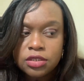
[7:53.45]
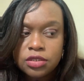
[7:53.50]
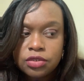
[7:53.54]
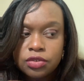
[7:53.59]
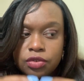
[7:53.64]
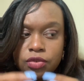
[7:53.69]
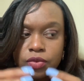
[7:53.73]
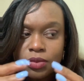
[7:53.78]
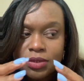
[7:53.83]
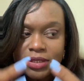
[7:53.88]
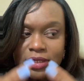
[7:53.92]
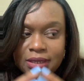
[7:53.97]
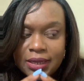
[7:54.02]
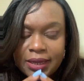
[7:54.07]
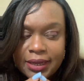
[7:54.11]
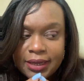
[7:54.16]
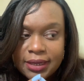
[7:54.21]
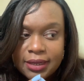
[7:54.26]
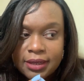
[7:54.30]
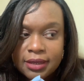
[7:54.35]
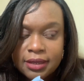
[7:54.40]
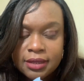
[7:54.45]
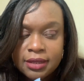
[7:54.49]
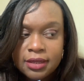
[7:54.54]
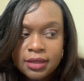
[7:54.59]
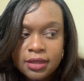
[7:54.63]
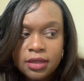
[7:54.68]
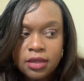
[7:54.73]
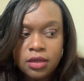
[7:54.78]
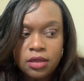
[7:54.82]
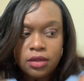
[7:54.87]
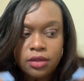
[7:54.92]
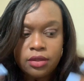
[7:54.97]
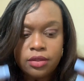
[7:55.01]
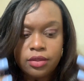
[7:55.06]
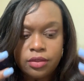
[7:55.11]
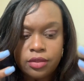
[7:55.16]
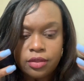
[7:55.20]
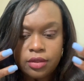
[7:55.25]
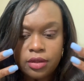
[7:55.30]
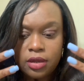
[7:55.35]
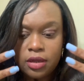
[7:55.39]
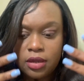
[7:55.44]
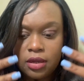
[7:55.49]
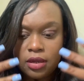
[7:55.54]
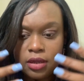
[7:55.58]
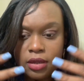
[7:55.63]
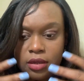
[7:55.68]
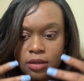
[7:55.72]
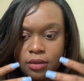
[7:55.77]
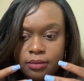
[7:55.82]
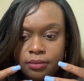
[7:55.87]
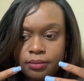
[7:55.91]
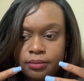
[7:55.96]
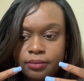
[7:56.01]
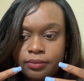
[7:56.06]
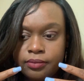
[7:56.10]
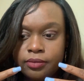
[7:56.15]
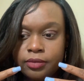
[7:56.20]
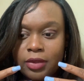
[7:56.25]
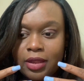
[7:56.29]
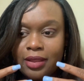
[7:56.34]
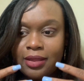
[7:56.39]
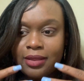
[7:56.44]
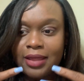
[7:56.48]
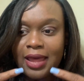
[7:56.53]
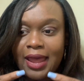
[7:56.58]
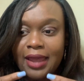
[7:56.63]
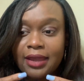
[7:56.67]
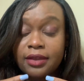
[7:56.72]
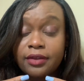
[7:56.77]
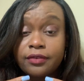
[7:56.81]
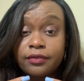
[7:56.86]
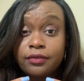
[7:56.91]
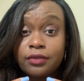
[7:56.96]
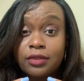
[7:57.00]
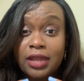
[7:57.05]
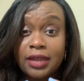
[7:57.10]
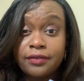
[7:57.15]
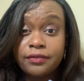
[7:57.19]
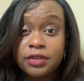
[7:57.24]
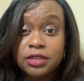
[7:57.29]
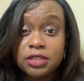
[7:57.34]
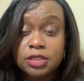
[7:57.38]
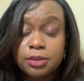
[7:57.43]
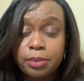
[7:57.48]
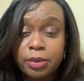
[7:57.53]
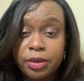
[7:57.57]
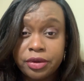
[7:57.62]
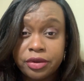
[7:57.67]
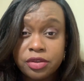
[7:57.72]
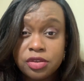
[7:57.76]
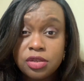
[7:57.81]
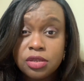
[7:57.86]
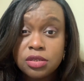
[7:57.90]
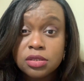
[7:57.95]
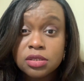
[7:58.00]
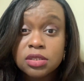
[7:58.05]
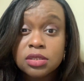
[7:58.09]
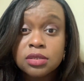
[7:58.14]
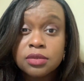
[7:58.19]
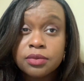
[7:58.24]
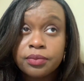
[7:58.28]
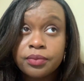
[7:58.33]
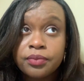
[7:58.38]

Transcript: to take the lack of life experience